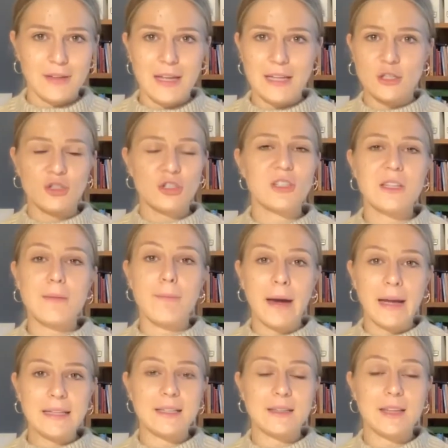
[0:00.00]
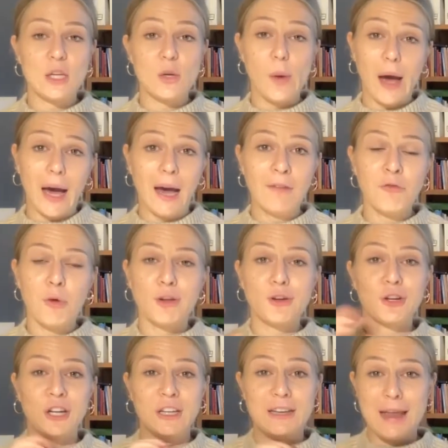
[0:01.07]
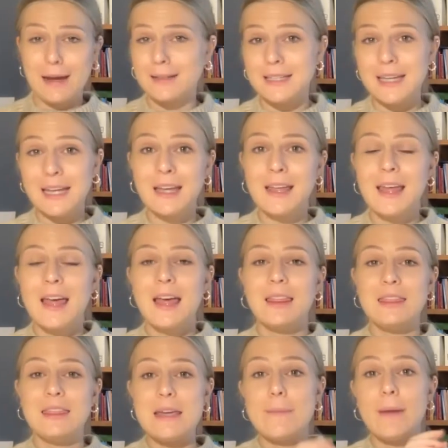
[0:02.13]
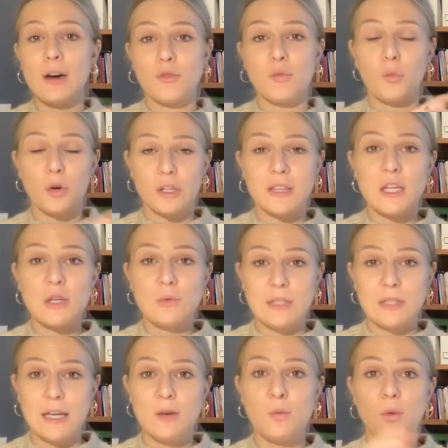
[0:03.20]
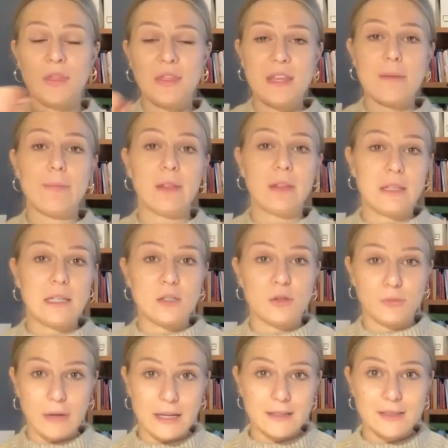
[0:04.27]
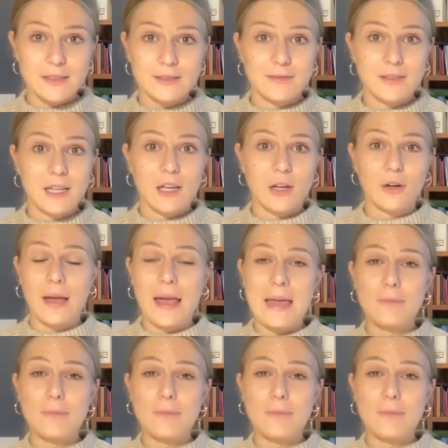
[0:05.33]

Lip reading: It's just the mindset that you have where you're connecting the amount of work that you did with the ability to rest. Okay.